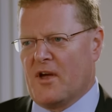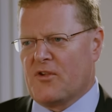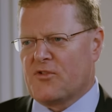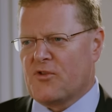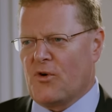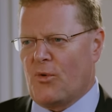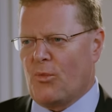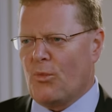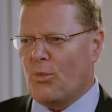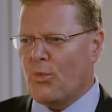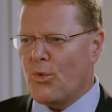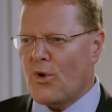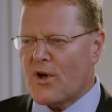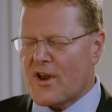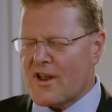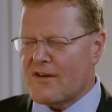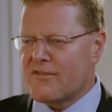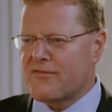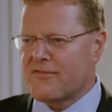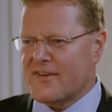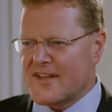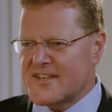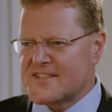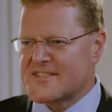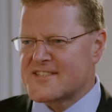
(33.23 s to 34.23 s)
I thought, what a
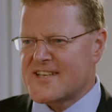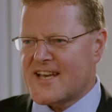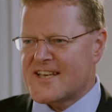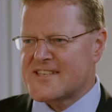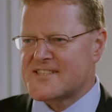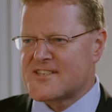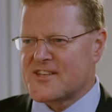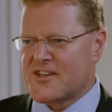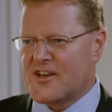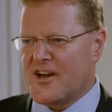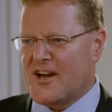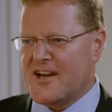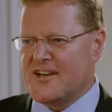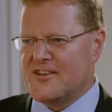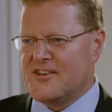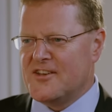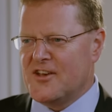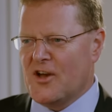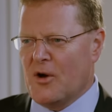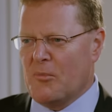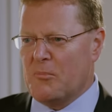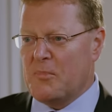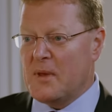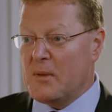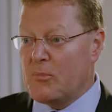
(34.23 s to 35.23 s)
fantastic
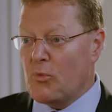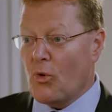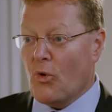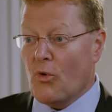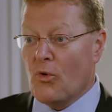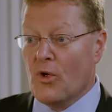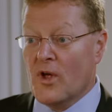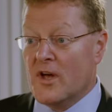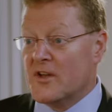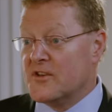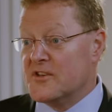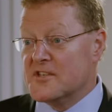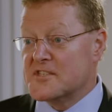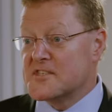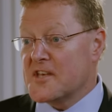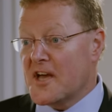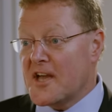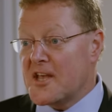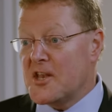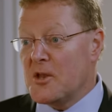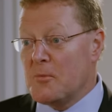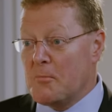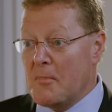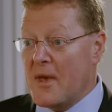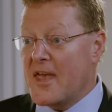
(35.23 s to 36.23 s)
idea. People
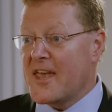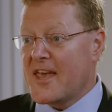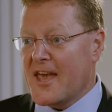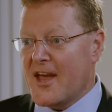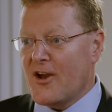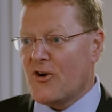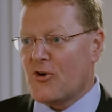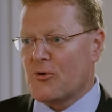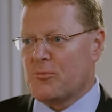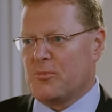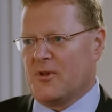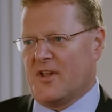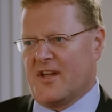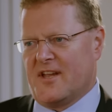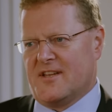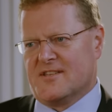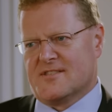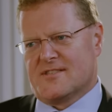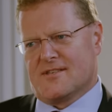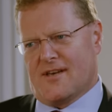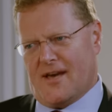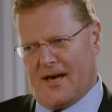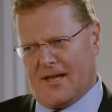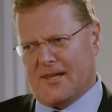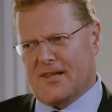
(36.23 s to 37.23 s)
design and make
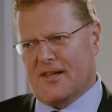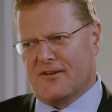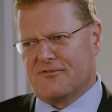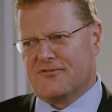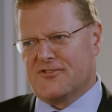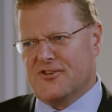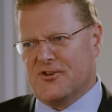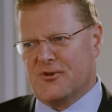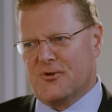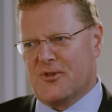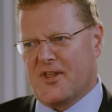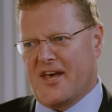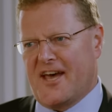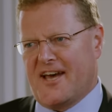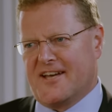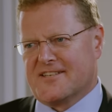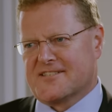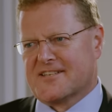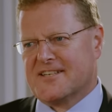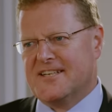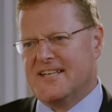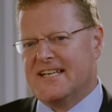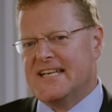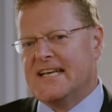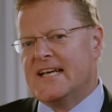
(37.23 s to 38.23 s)
aeroplanes. I'd love to do
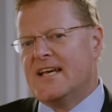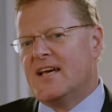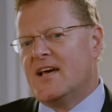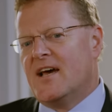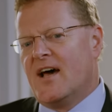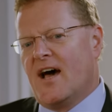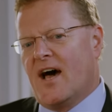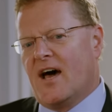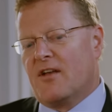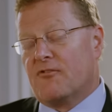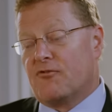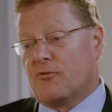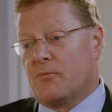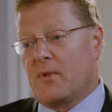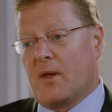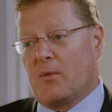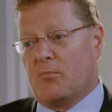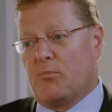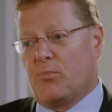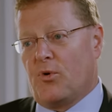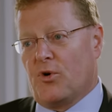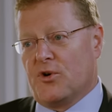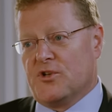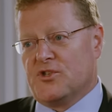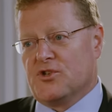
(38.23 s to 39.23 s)
that. And from
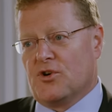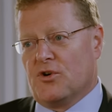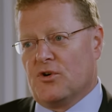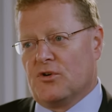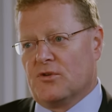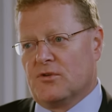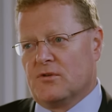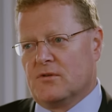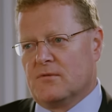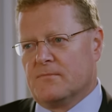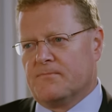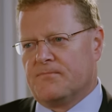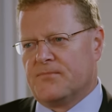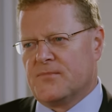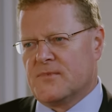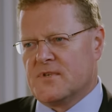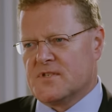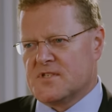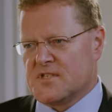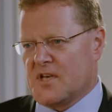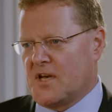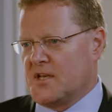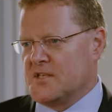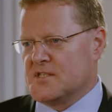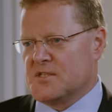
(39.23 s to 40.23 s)
that point on,
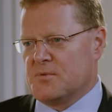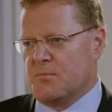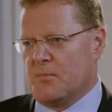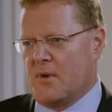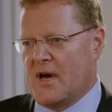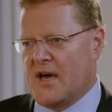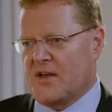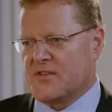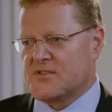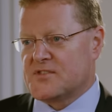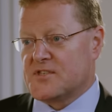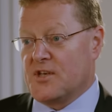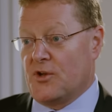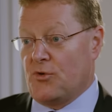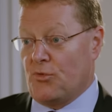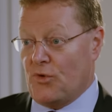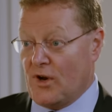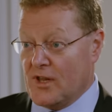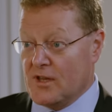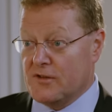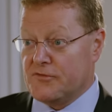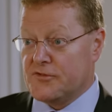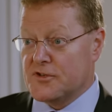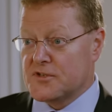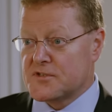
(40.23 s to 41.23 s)
science and maths had
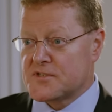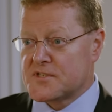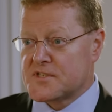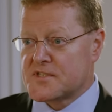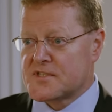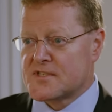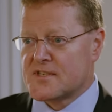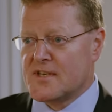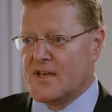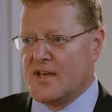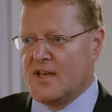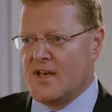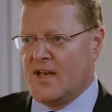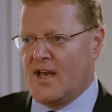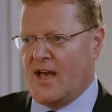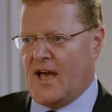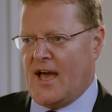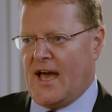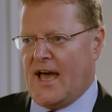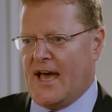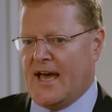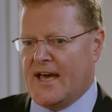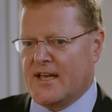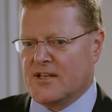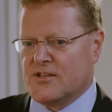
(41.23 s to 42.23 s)
relevance.
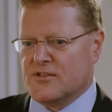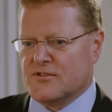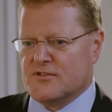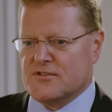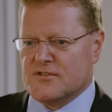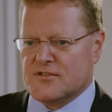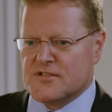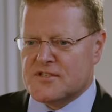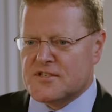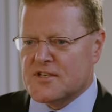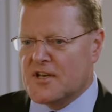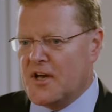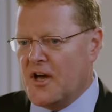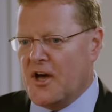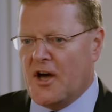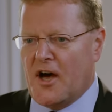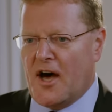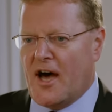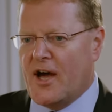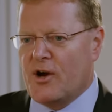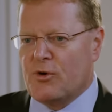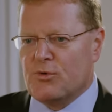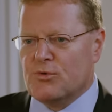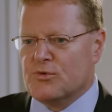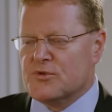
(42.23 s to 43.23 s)
And
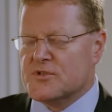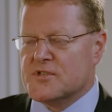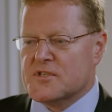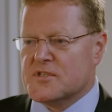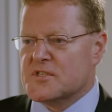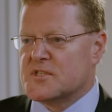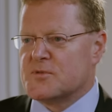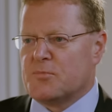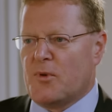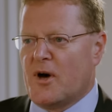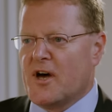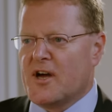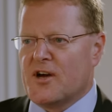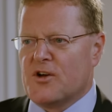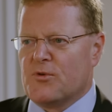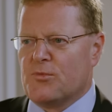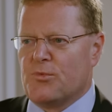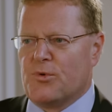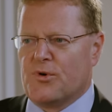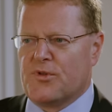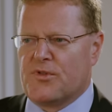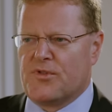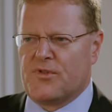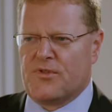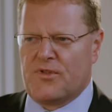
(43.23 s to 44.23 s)
I was
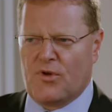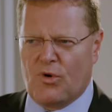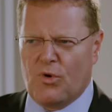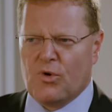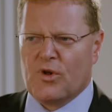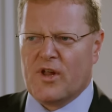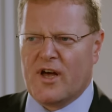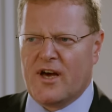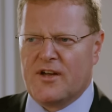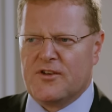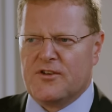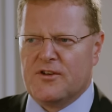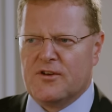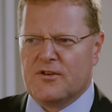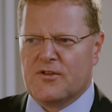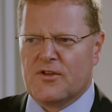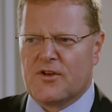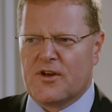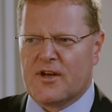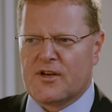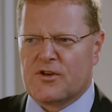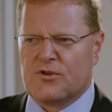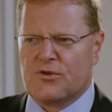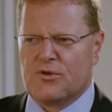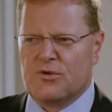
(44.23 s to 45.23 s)
inspired with the whole idea
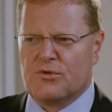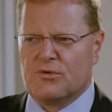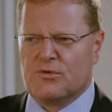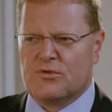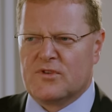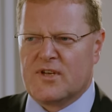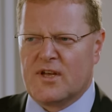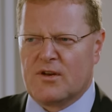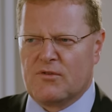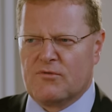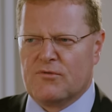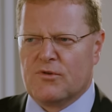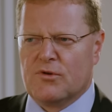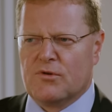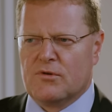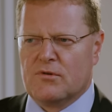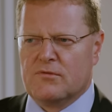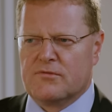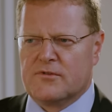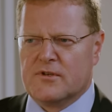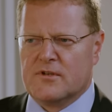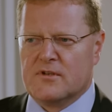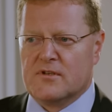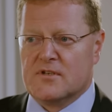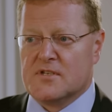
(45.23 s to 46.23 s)
that I could get
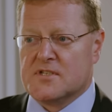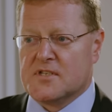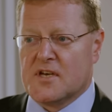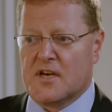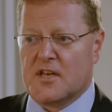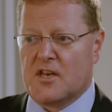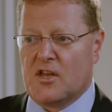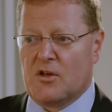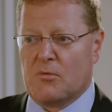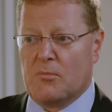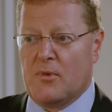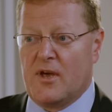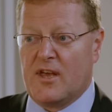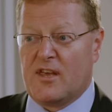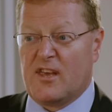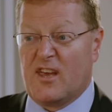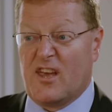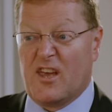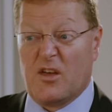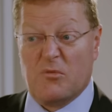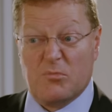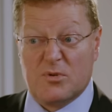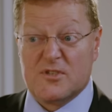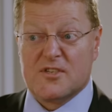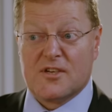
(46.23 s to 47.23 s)
involved in designing and
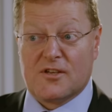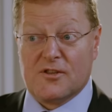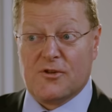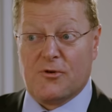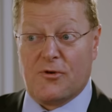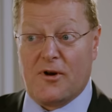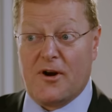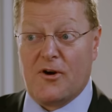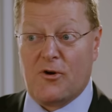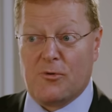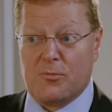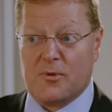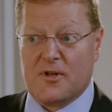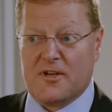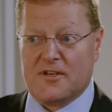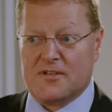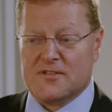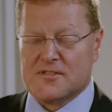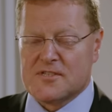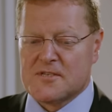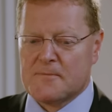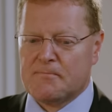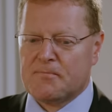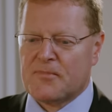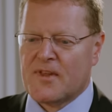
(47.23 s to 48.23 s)
making, in particular,
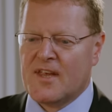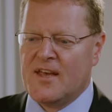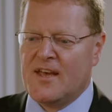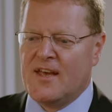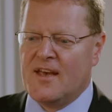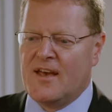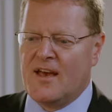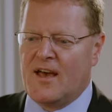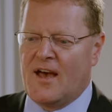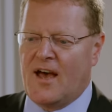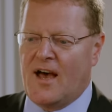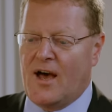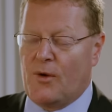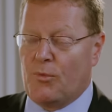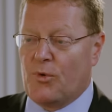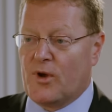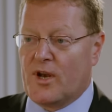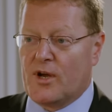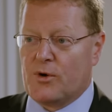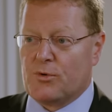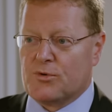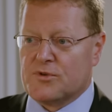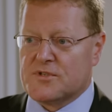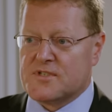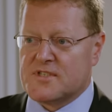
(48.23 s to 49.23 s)
aeroplanes. And when
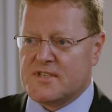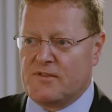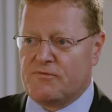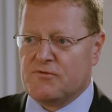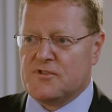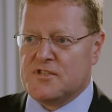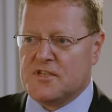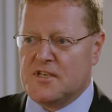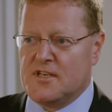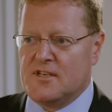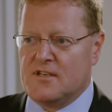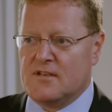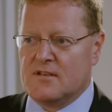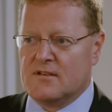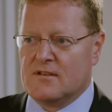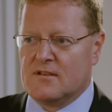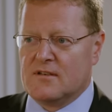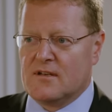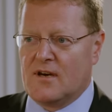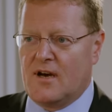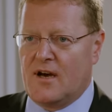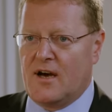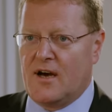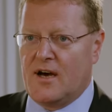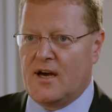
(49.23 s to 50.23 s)
I was
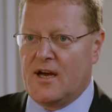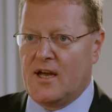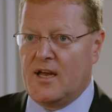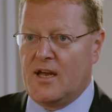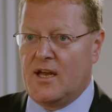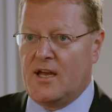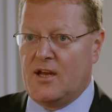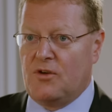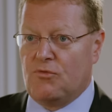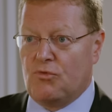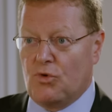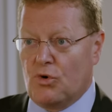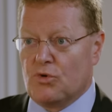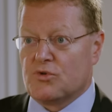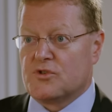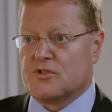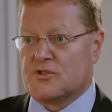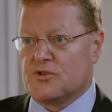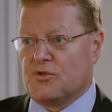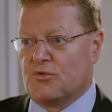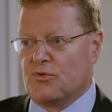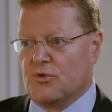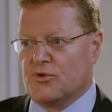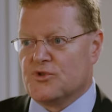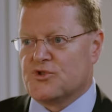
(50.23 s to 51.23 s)
17, I wrote
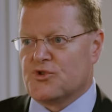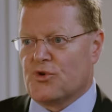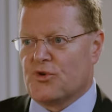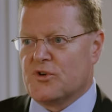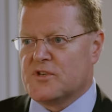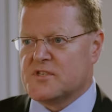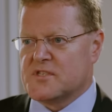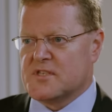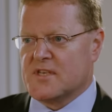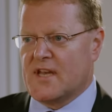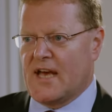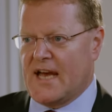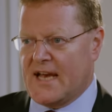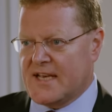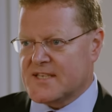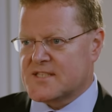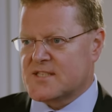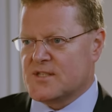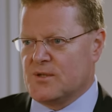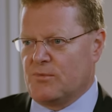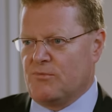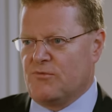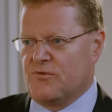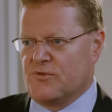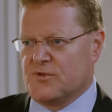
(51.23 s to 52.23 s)
to Rolls-Royce and
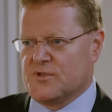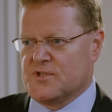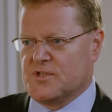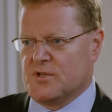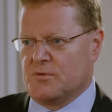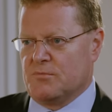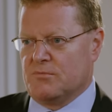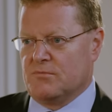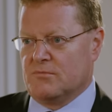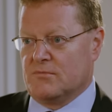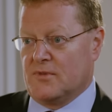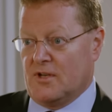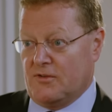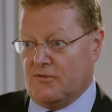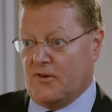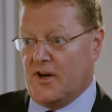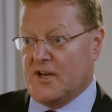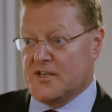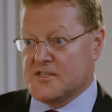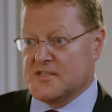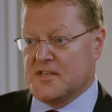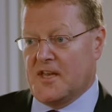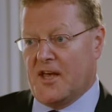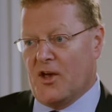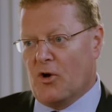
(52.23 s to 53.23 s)
asked them for some
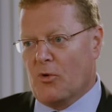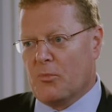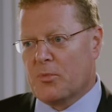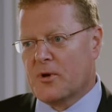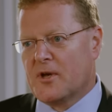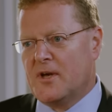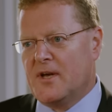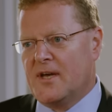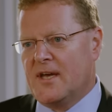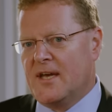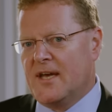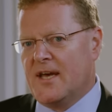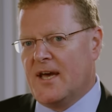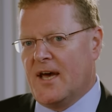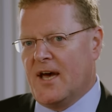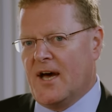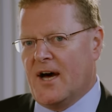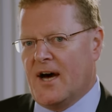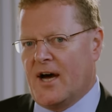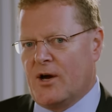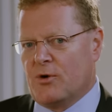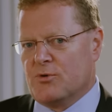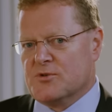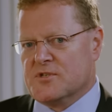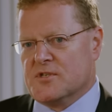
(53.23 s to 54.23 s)
advice and help.
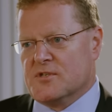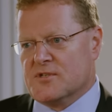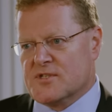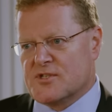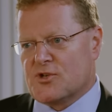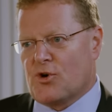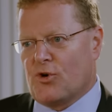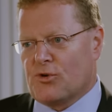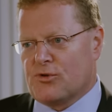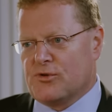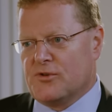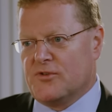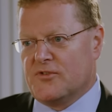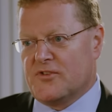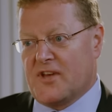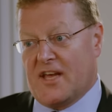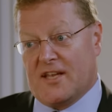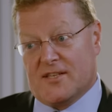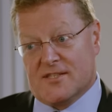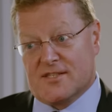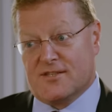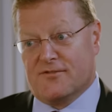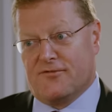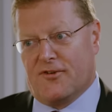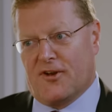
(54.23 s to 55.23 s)
I was in Scotland,
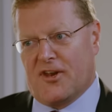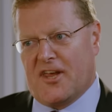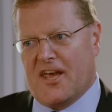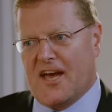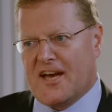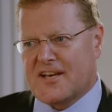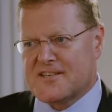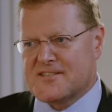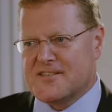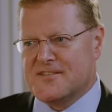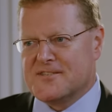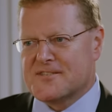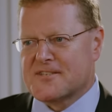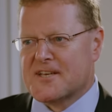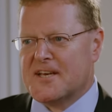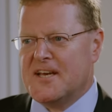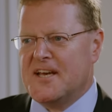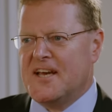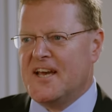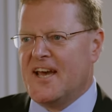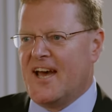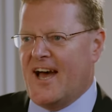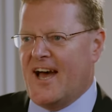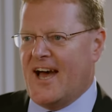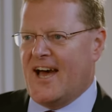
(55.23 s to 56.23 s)
hence the funny accent.
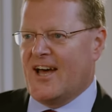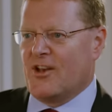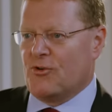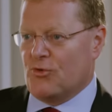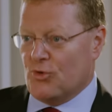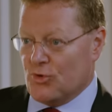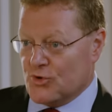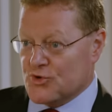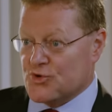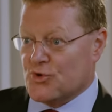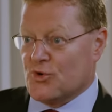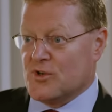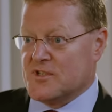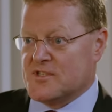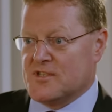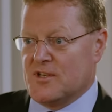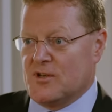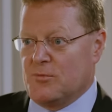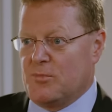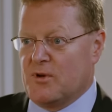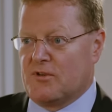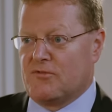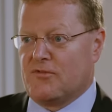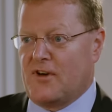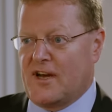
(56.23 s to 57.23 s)
And Rolls-Royce had
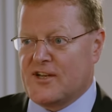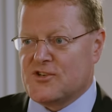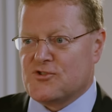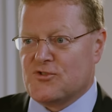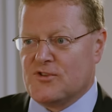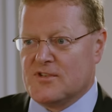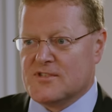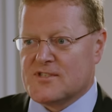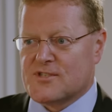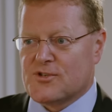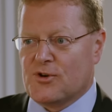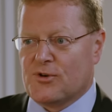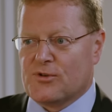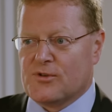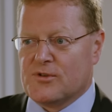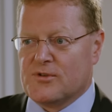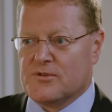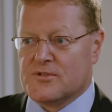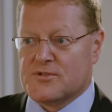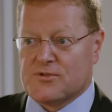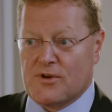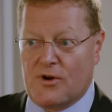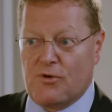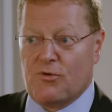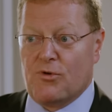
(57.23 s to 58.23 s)
a big factory in
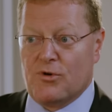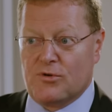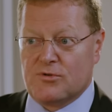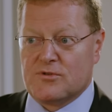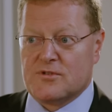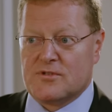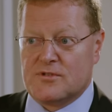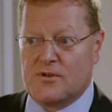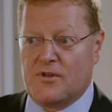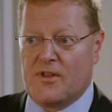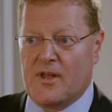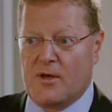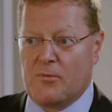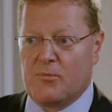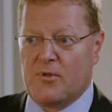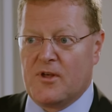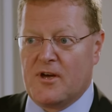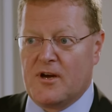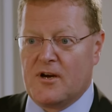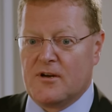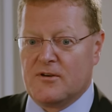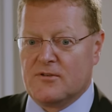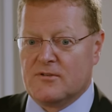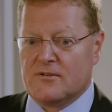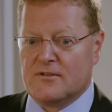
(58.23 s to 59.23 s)
Scotland, so I wrote to them
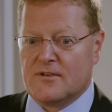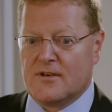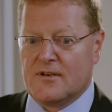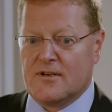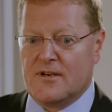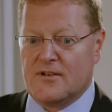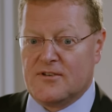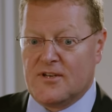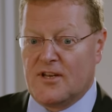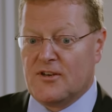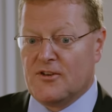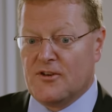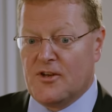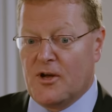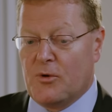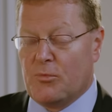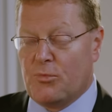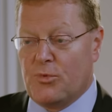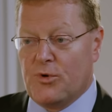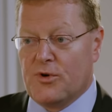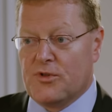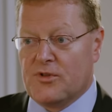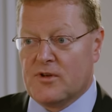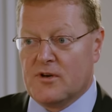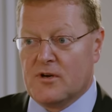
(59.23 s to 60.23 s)
there, and it ended
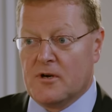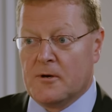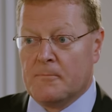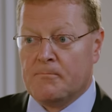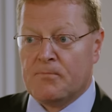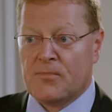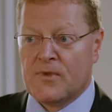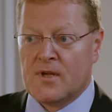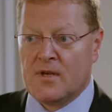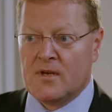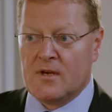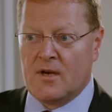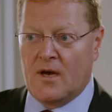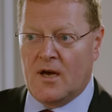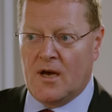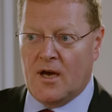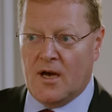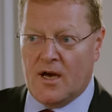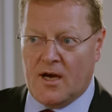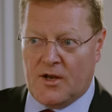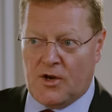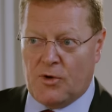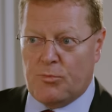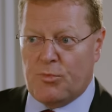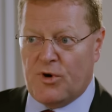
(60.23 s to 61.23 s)
up with
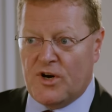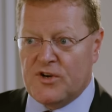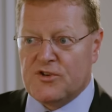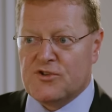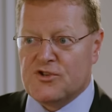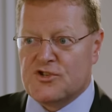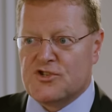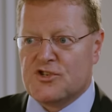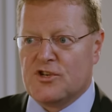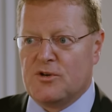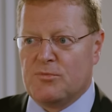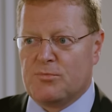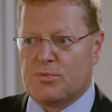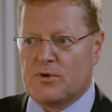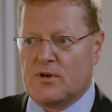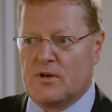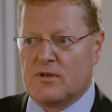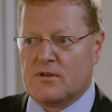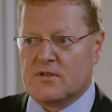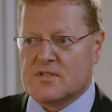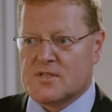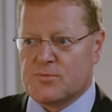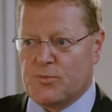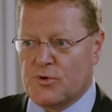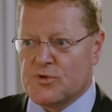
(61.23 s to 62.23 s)
an apprenticeship
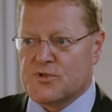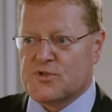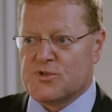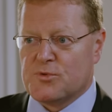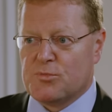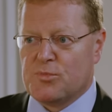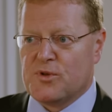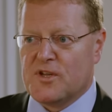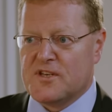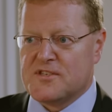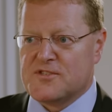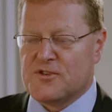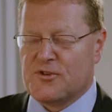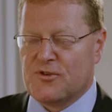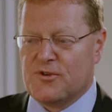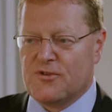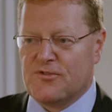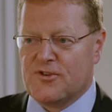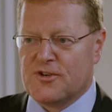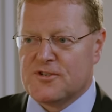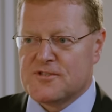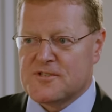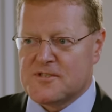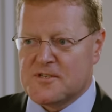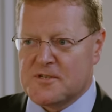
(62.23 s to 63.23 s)
and a sponsored place at
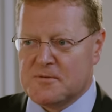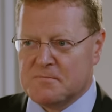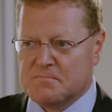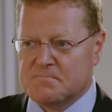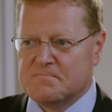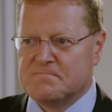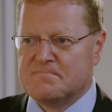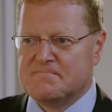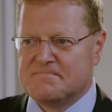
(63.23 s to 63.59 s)
university.